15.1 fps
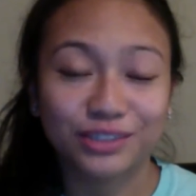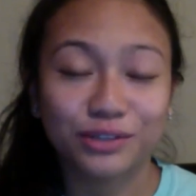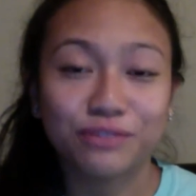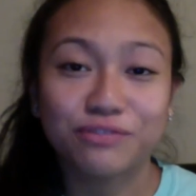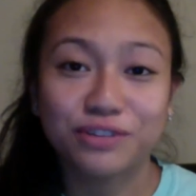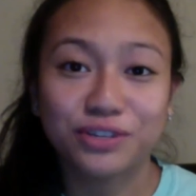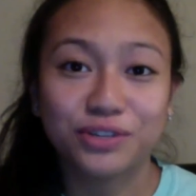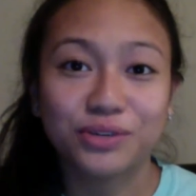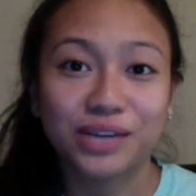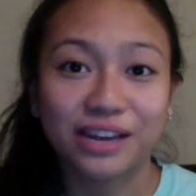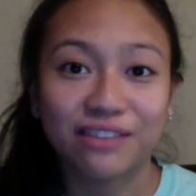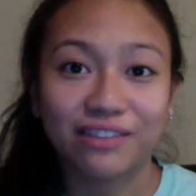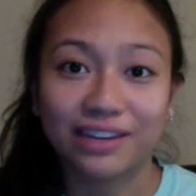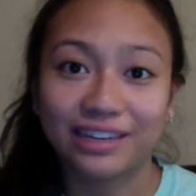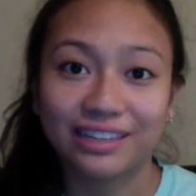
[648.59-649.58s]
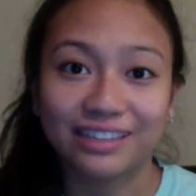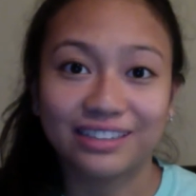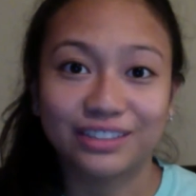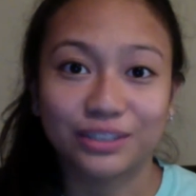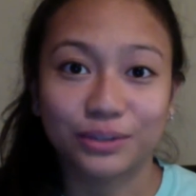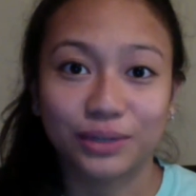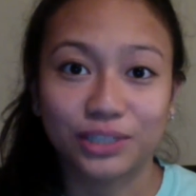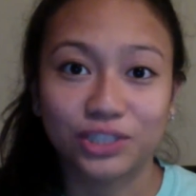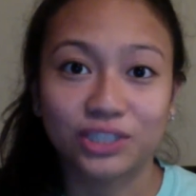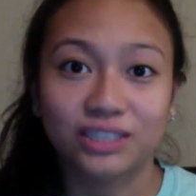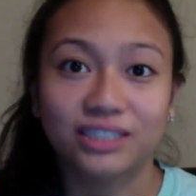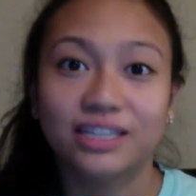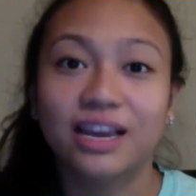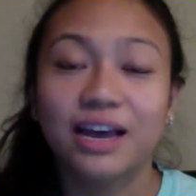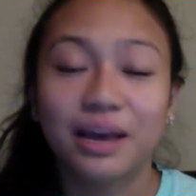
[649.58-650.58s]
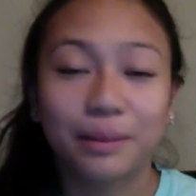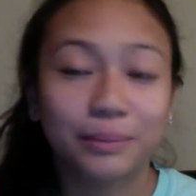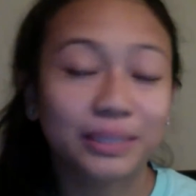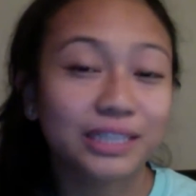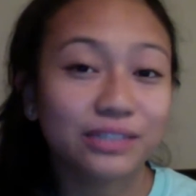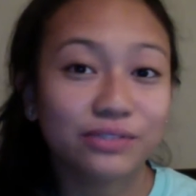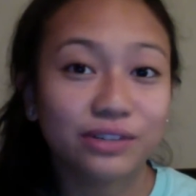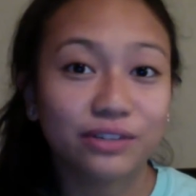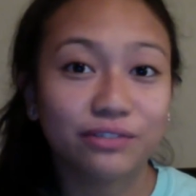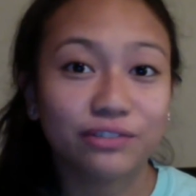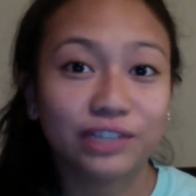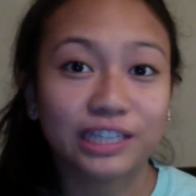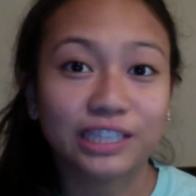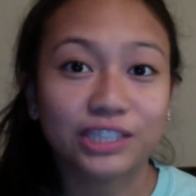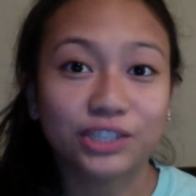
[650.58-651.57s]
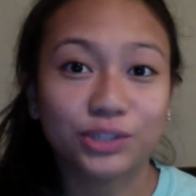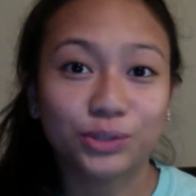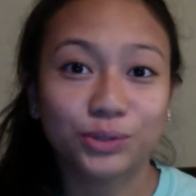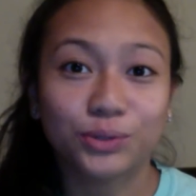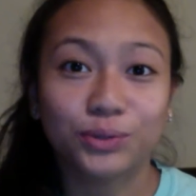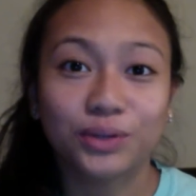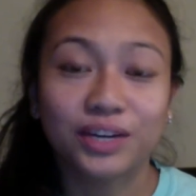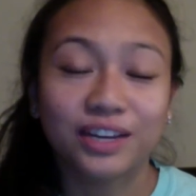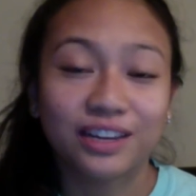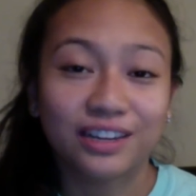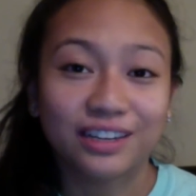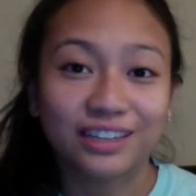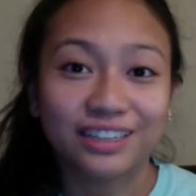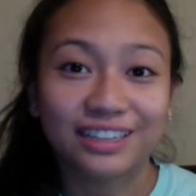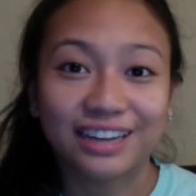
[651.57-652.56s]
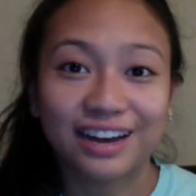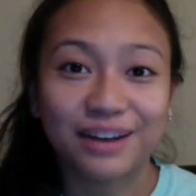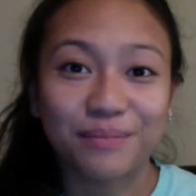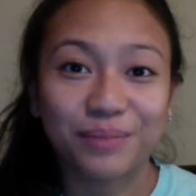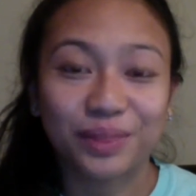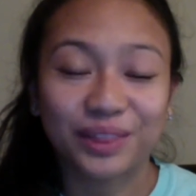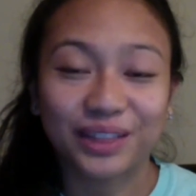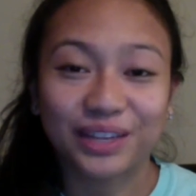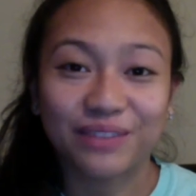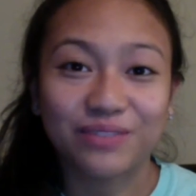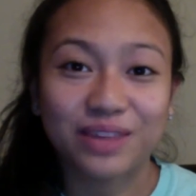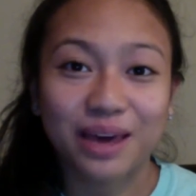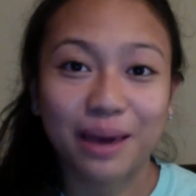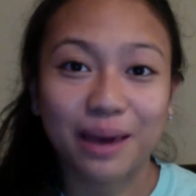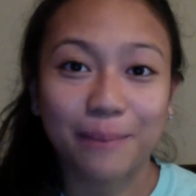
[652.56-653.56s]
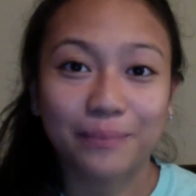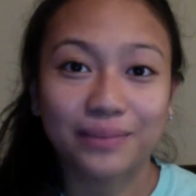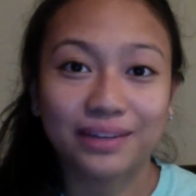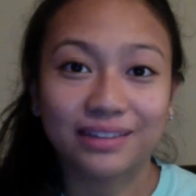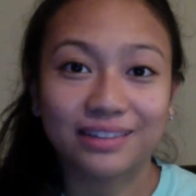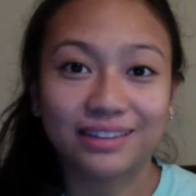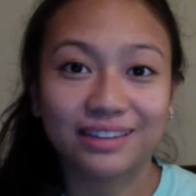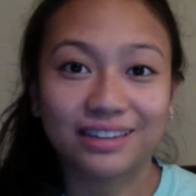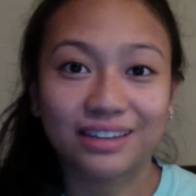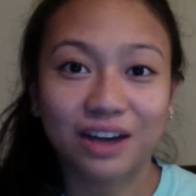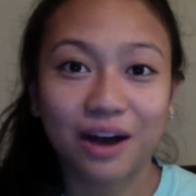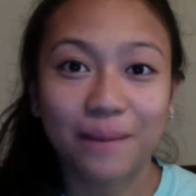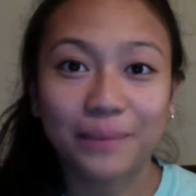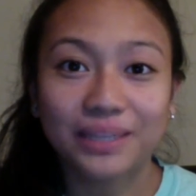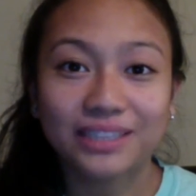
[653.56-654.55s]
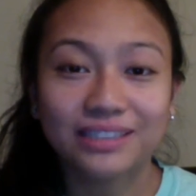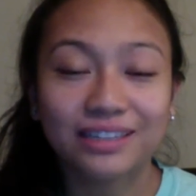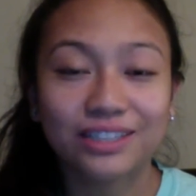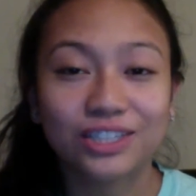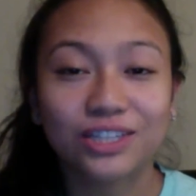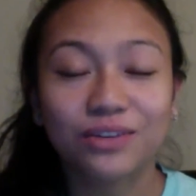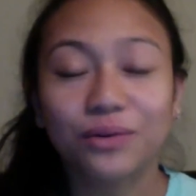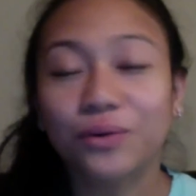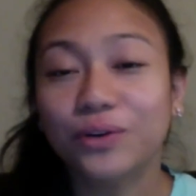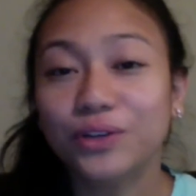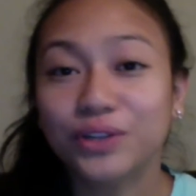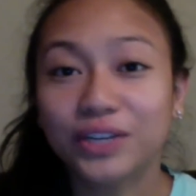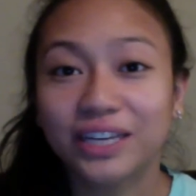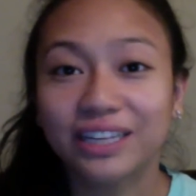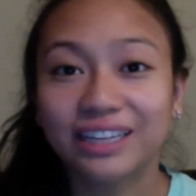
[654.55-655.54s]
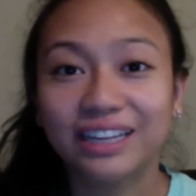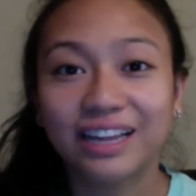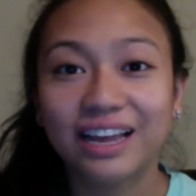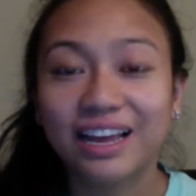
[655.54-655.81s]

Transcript: So if you do have any other questions, please feel free to leave them in the comments section, or you can,